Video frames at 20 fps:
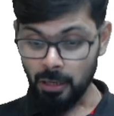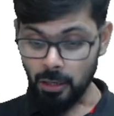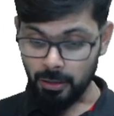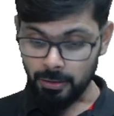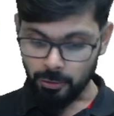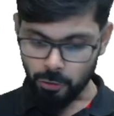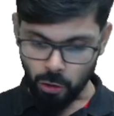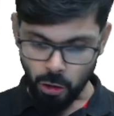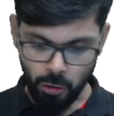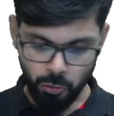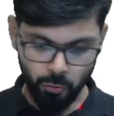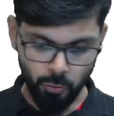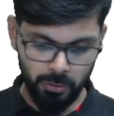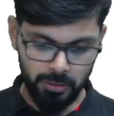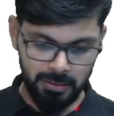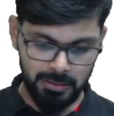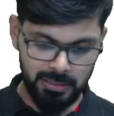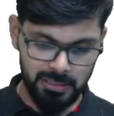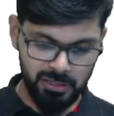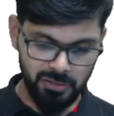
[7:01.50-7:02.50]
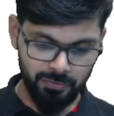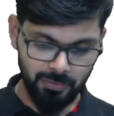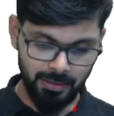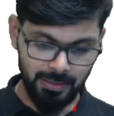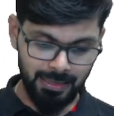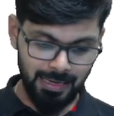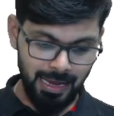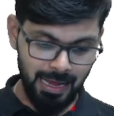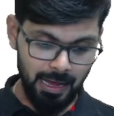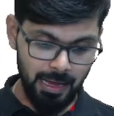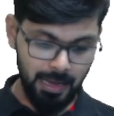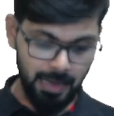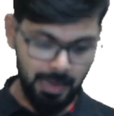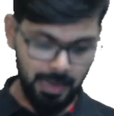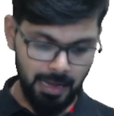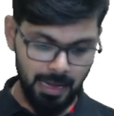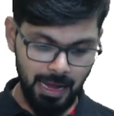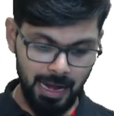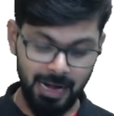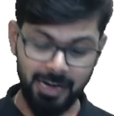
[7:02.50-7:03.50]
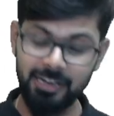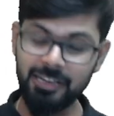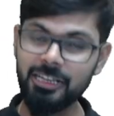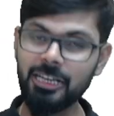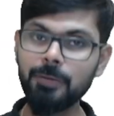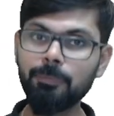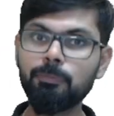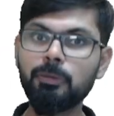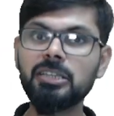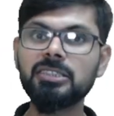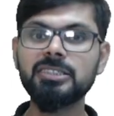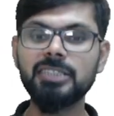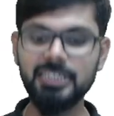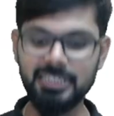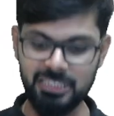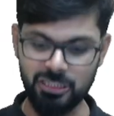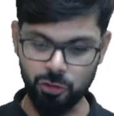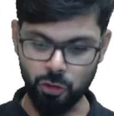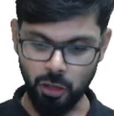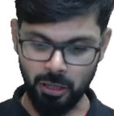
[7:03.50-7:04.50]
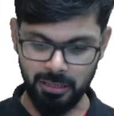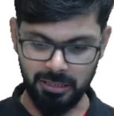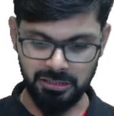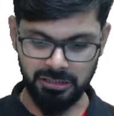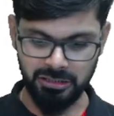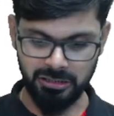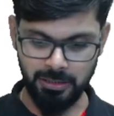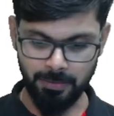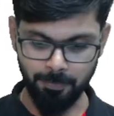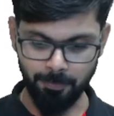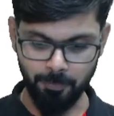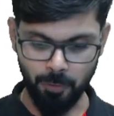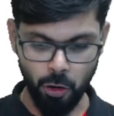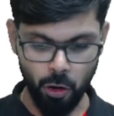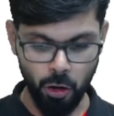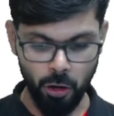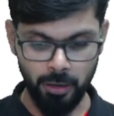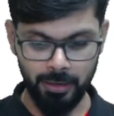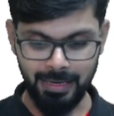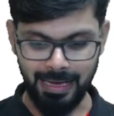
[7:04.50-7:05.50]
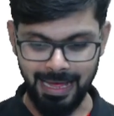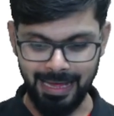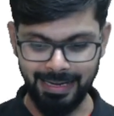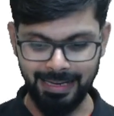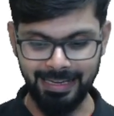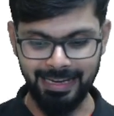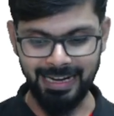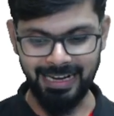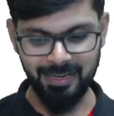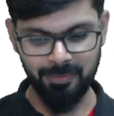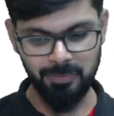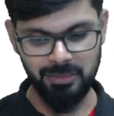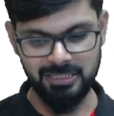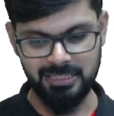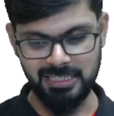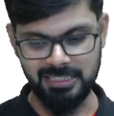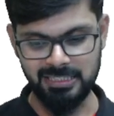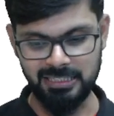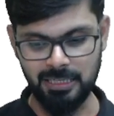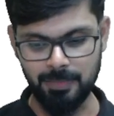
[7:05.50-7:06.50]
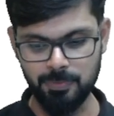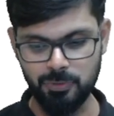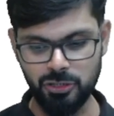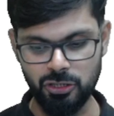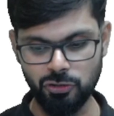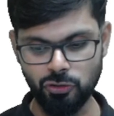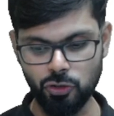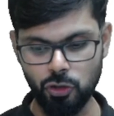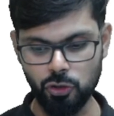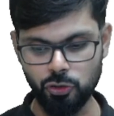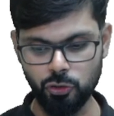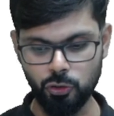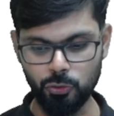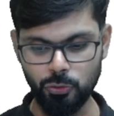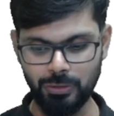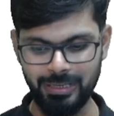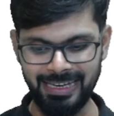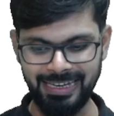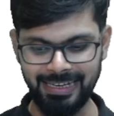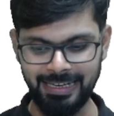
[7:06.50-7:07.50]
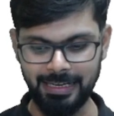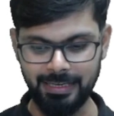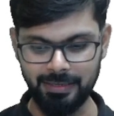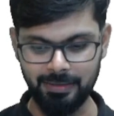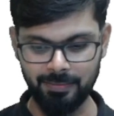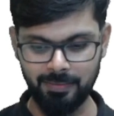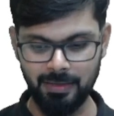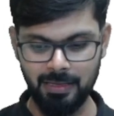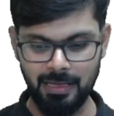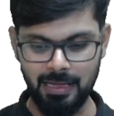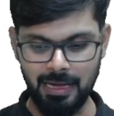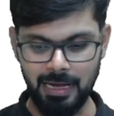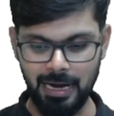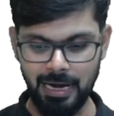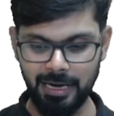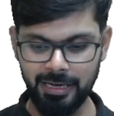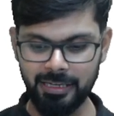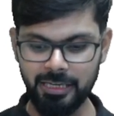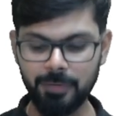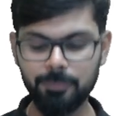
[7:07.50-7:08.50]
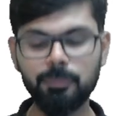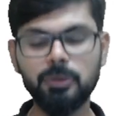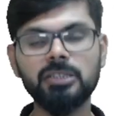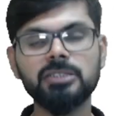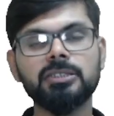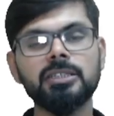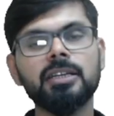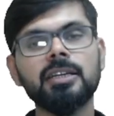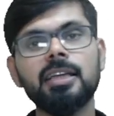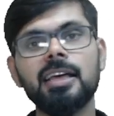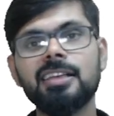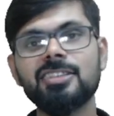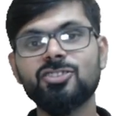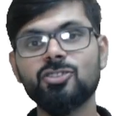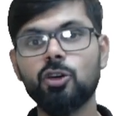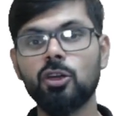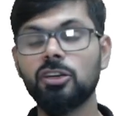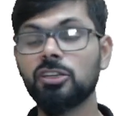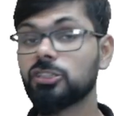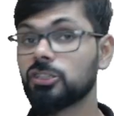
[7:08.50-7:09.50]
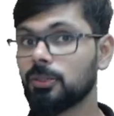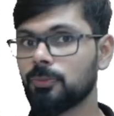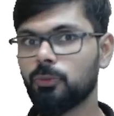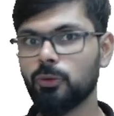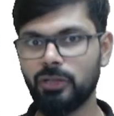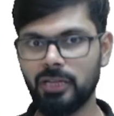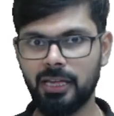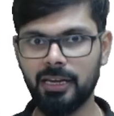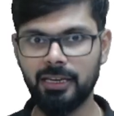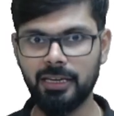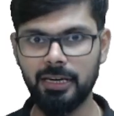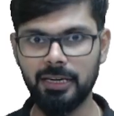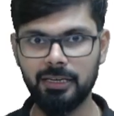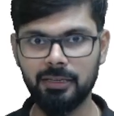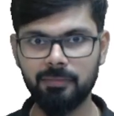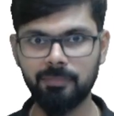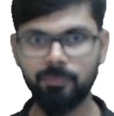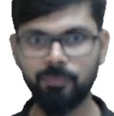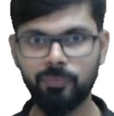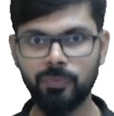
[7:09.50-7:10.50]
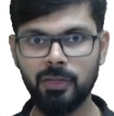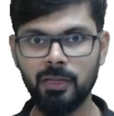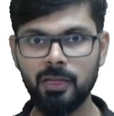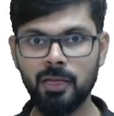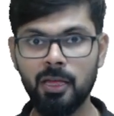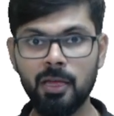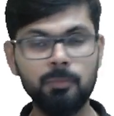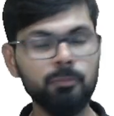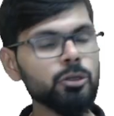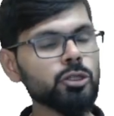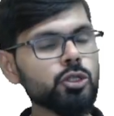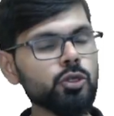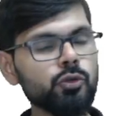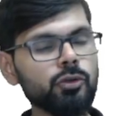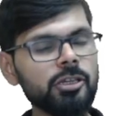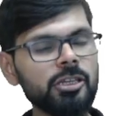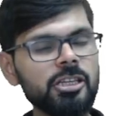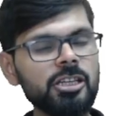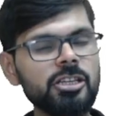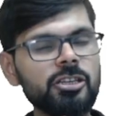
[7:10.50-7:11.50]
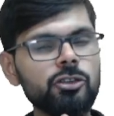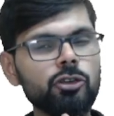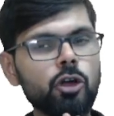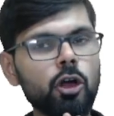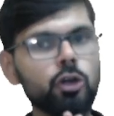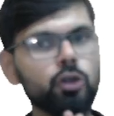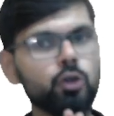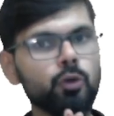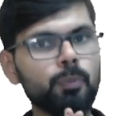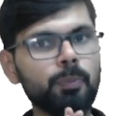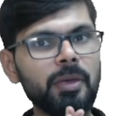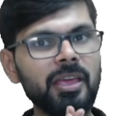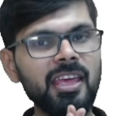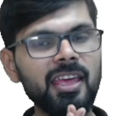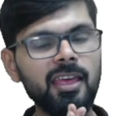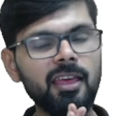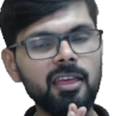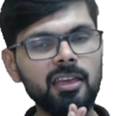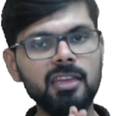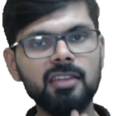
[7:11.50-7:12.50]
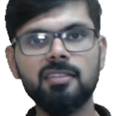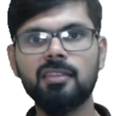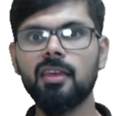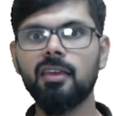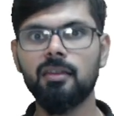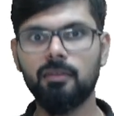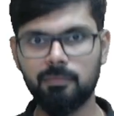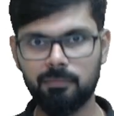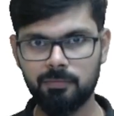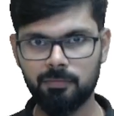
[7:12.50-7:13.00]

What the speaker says: Not only this one, 100% scholarship on Unacademy subscriptions also you can get. 100% scholarship you can get, which you need not to pay anything.